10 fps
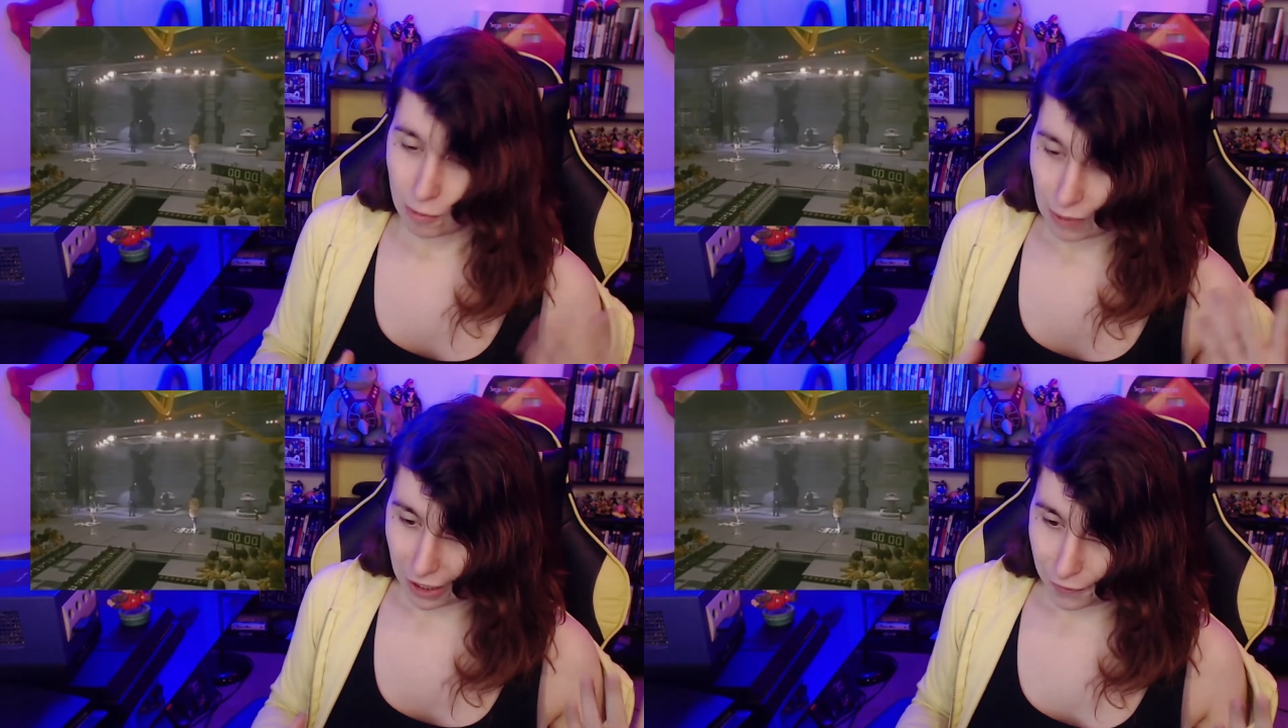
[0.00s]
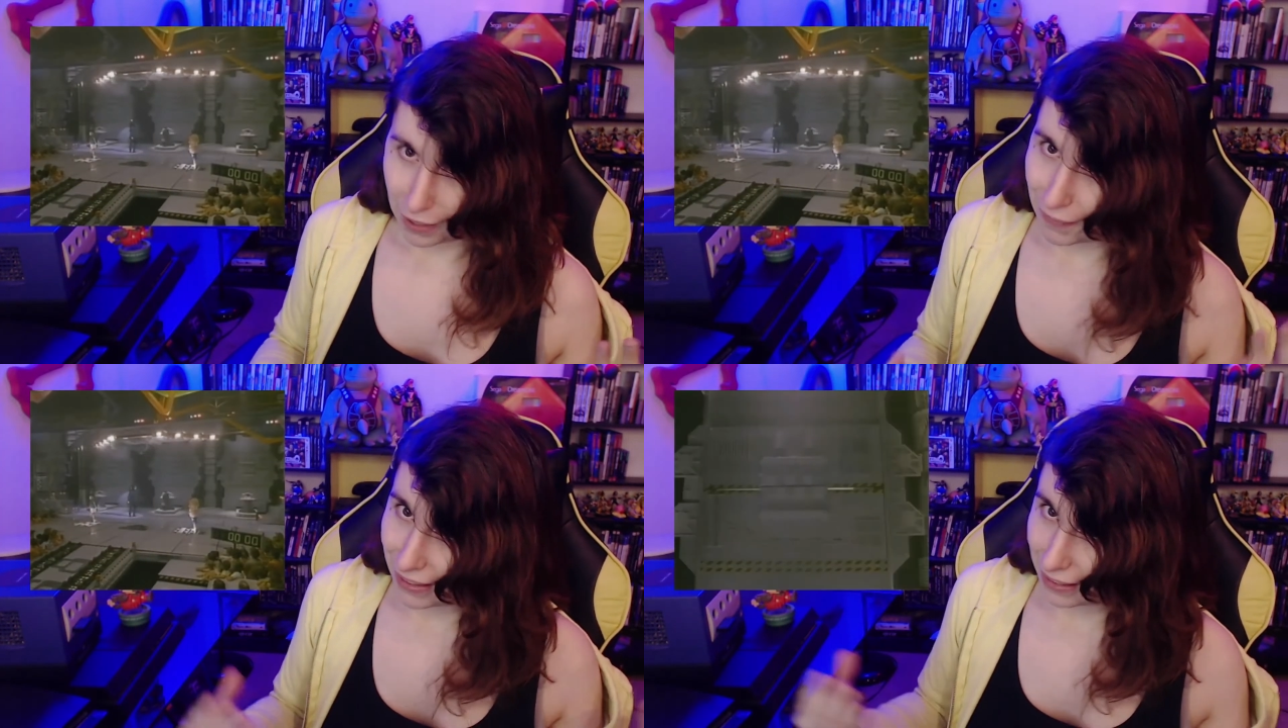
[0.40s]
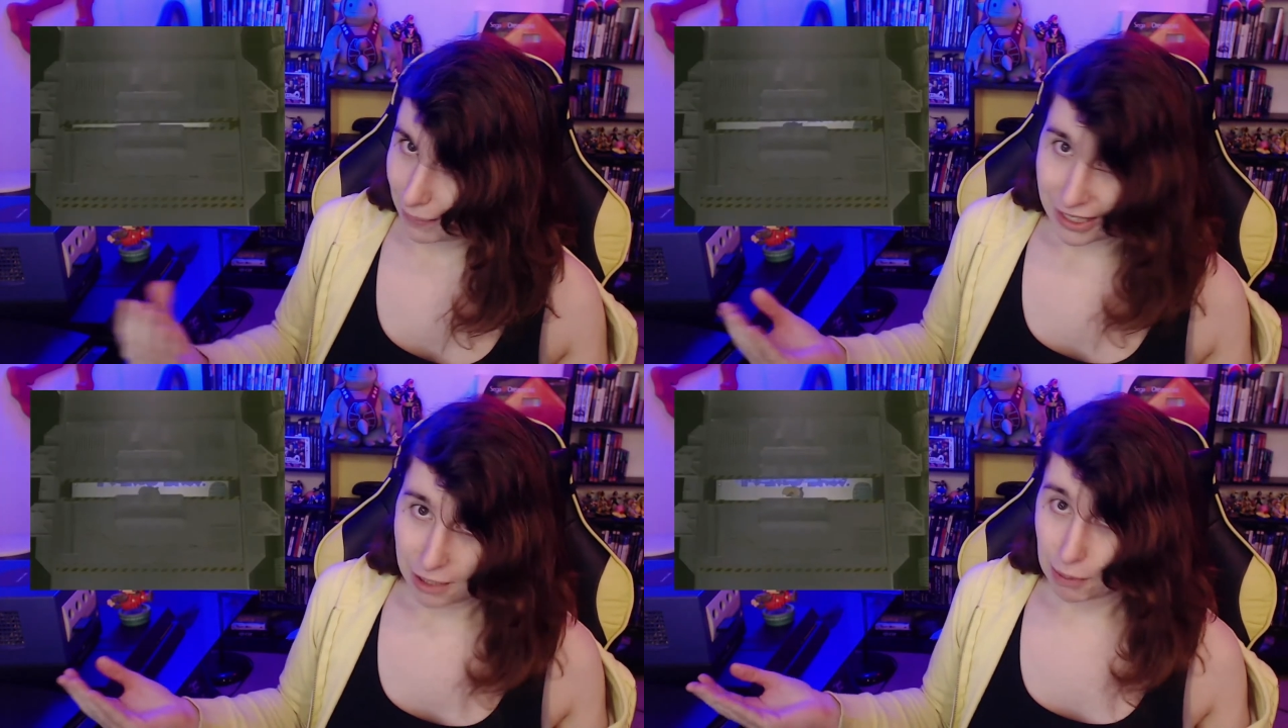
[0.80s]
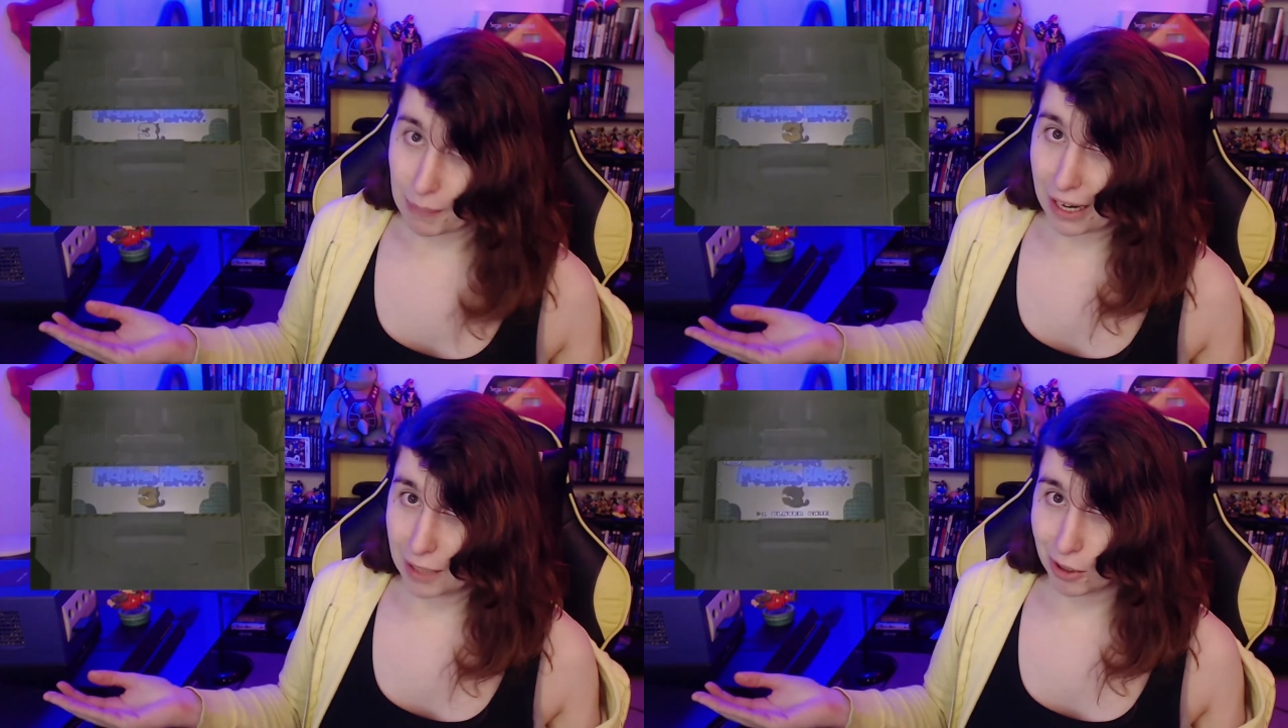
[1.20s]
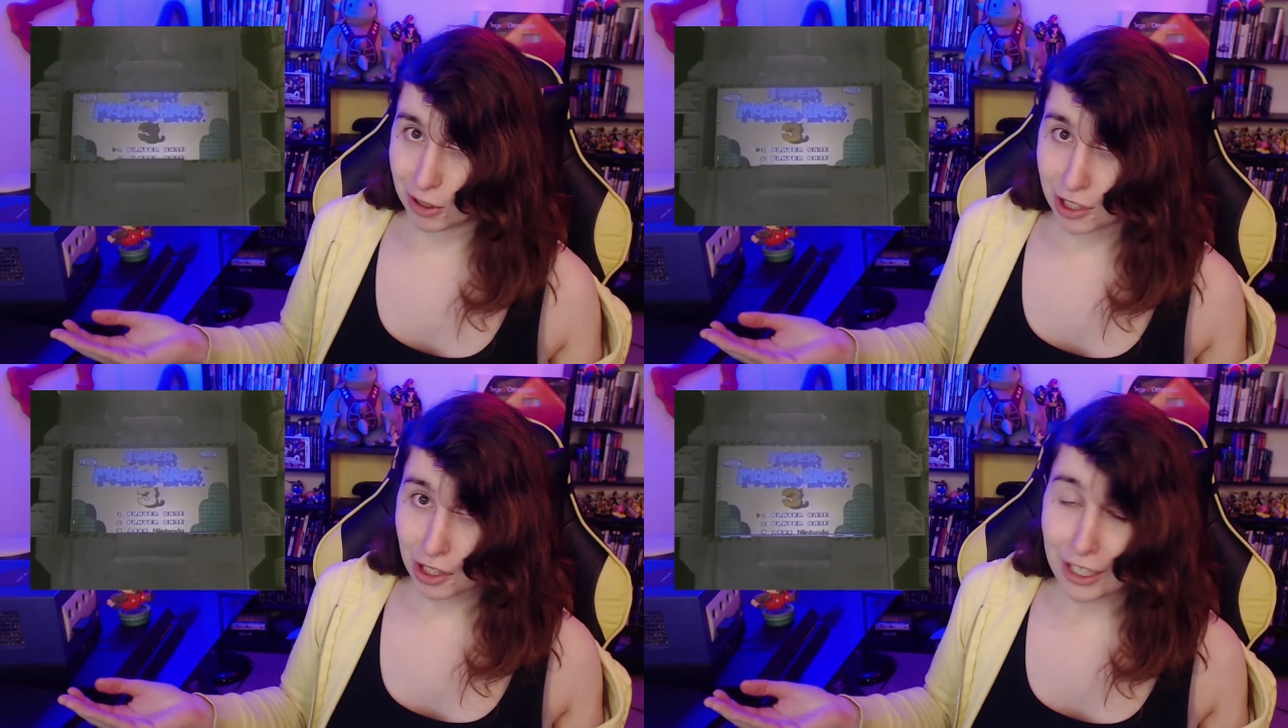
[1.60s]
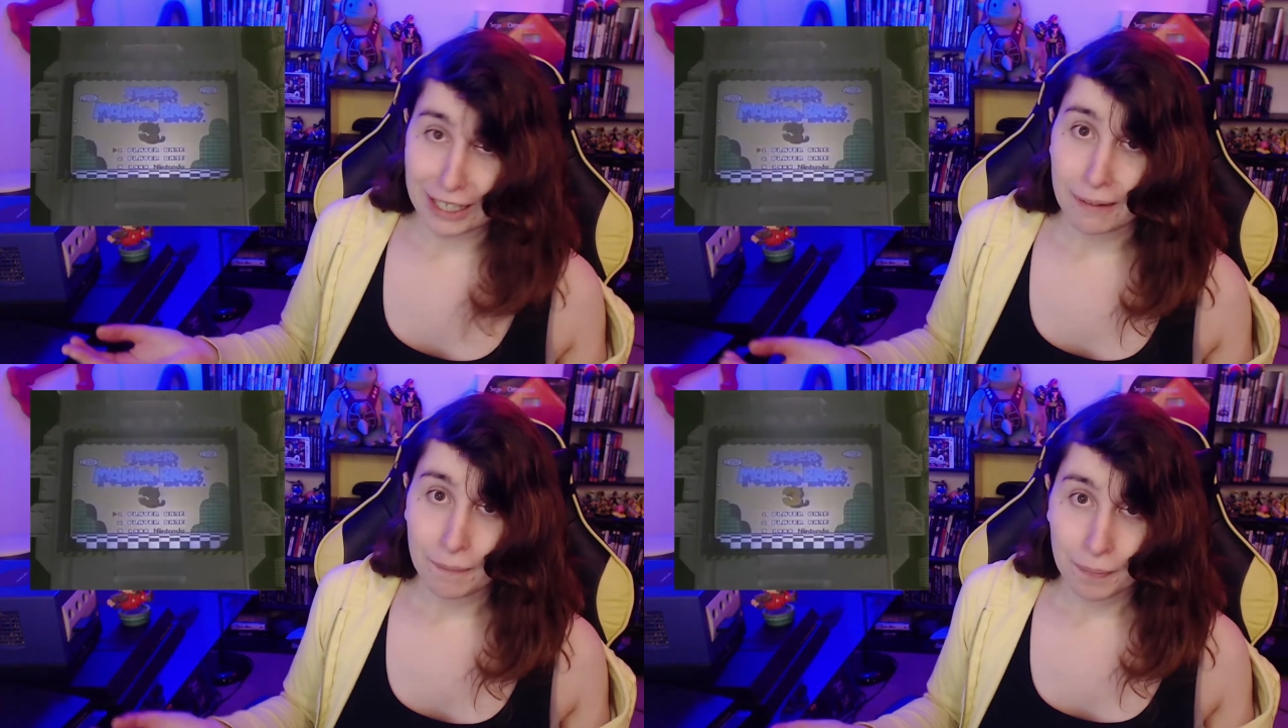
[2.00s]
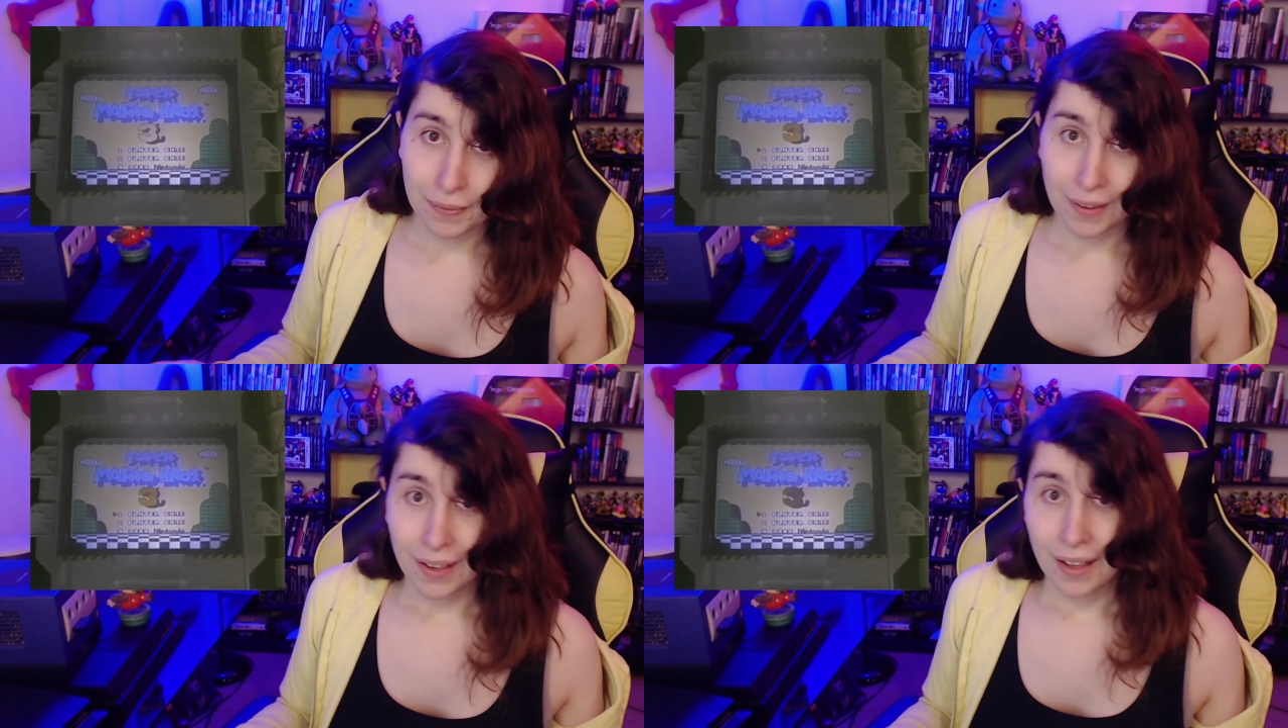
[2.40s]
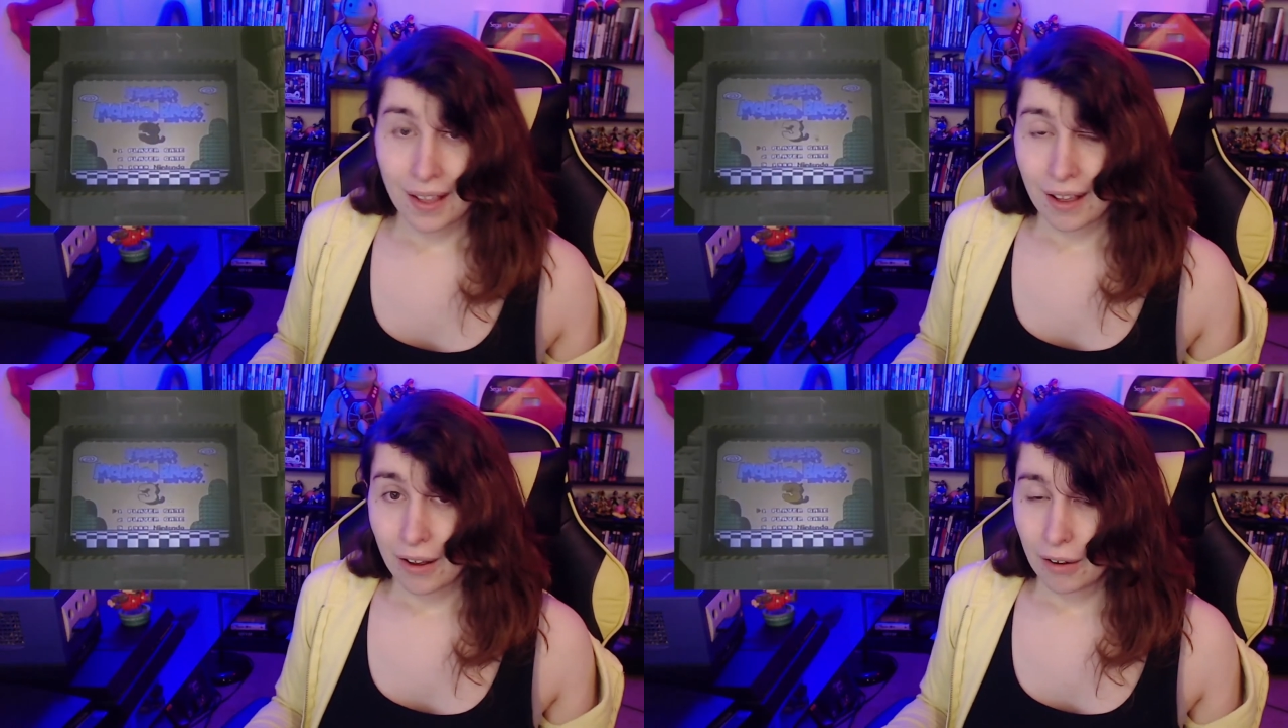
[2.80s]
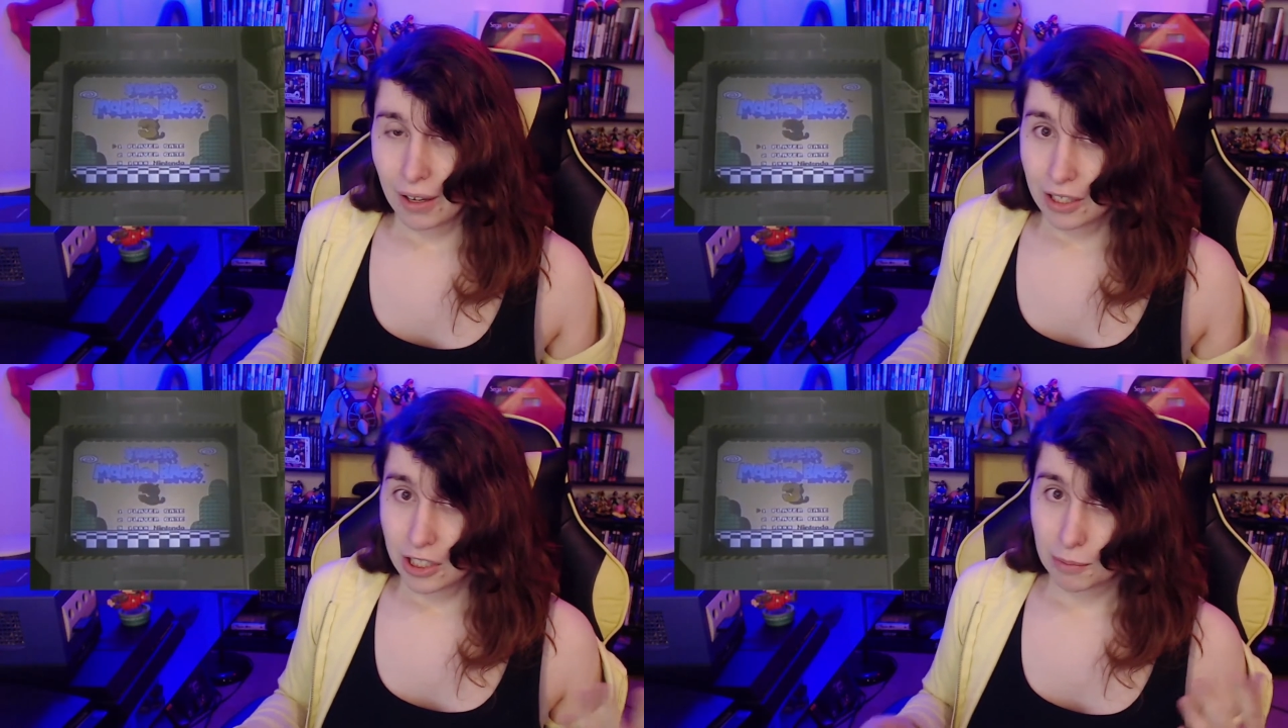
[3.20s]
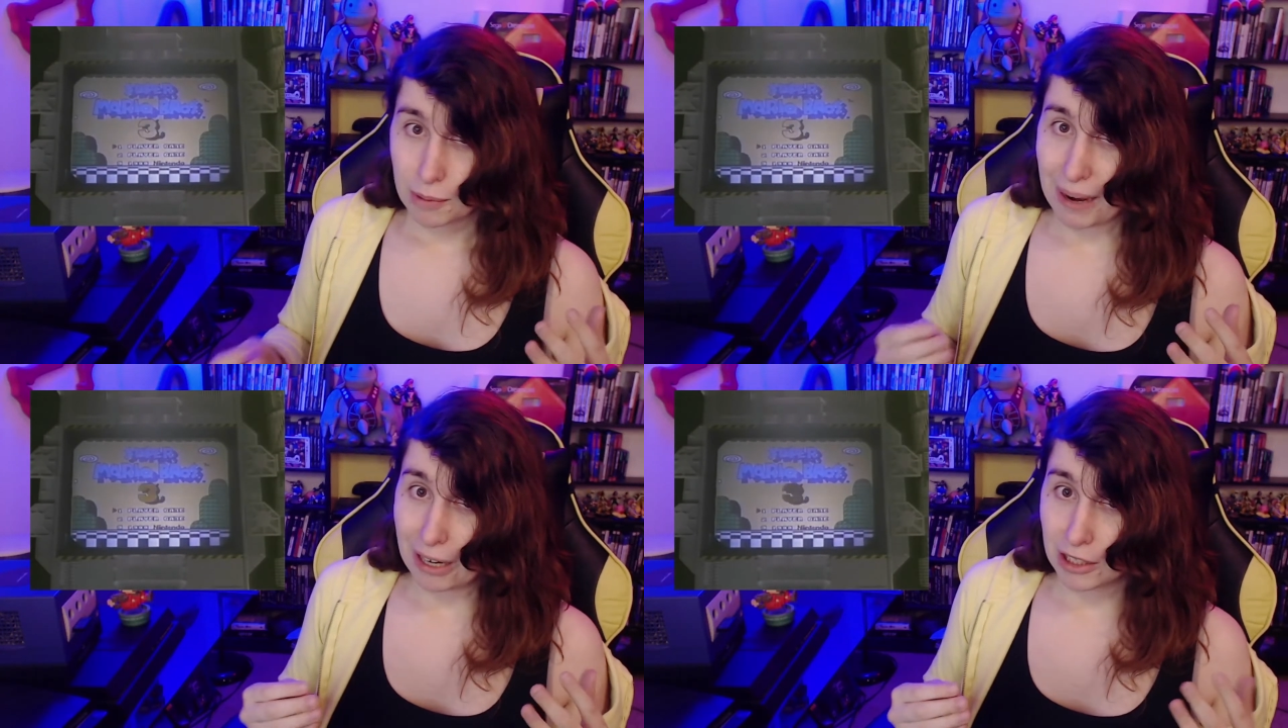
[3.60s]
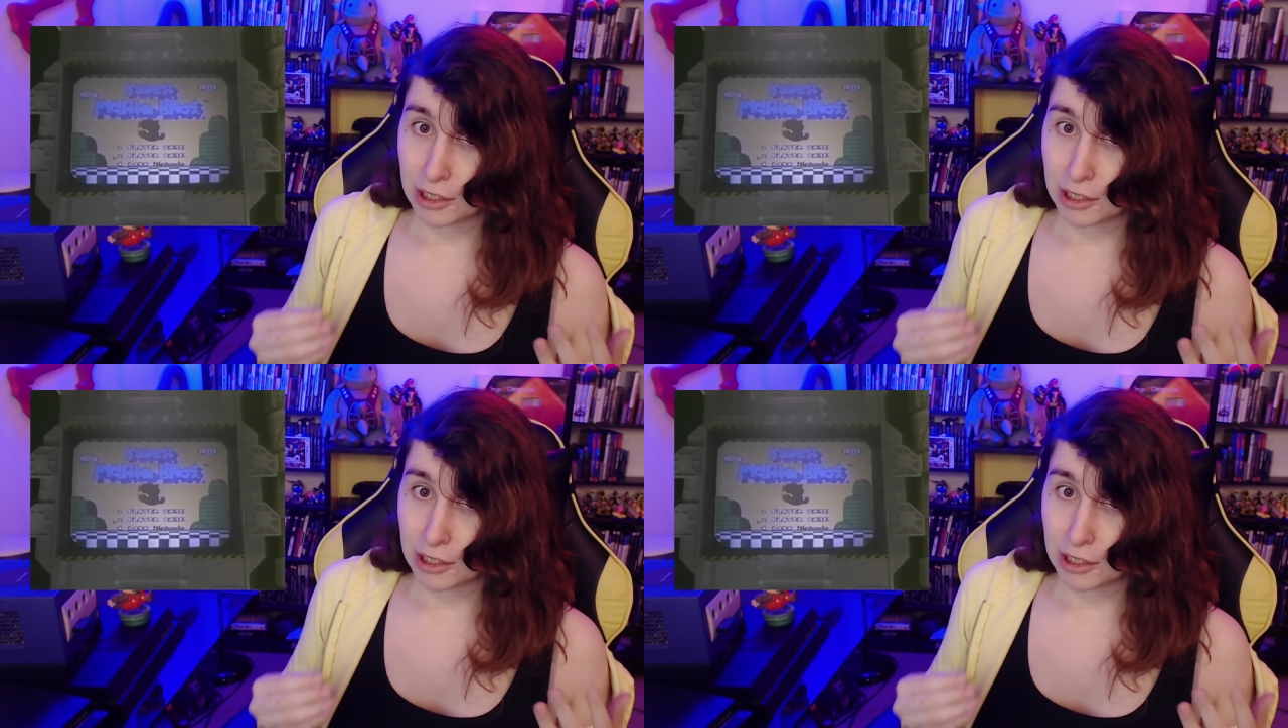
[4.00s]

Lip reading: Well, they eventually made Super Mario Bros. 3. Super Mario